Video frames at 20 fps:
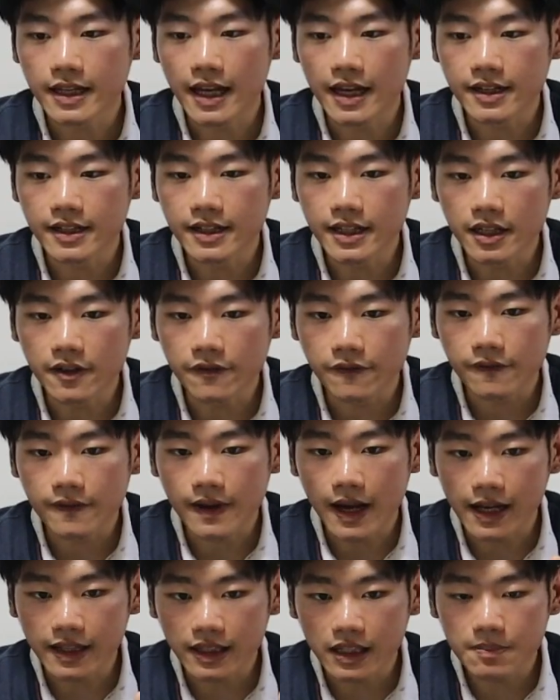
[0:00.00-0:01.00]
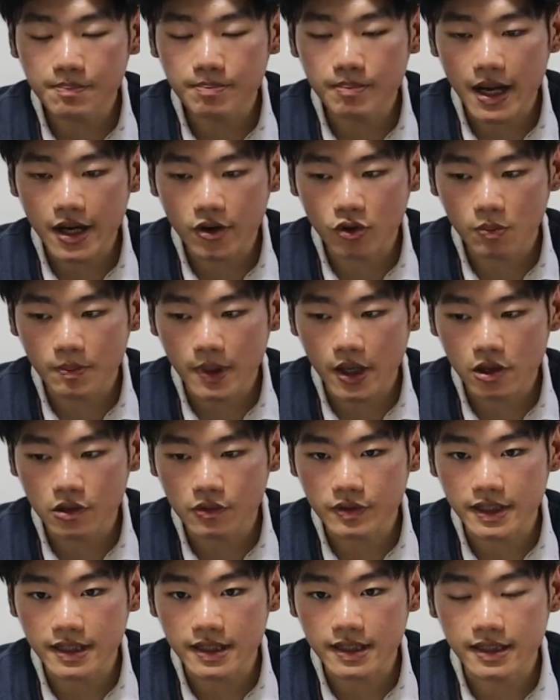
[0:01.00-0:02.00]
then if antimicrobial
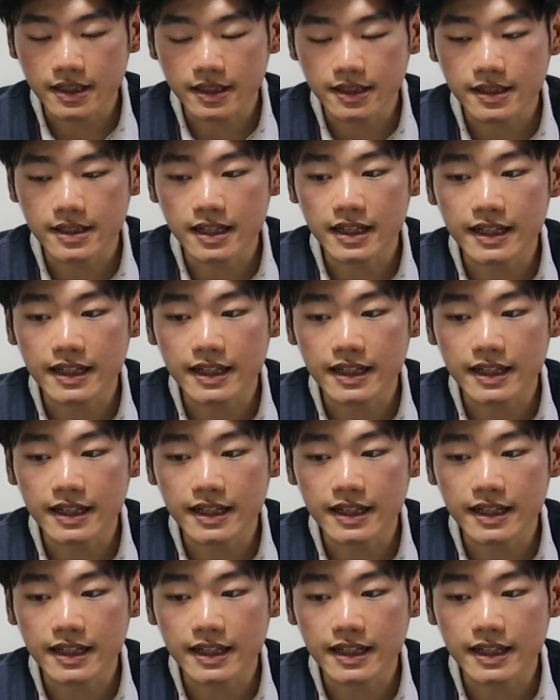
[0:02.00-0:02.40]
resistance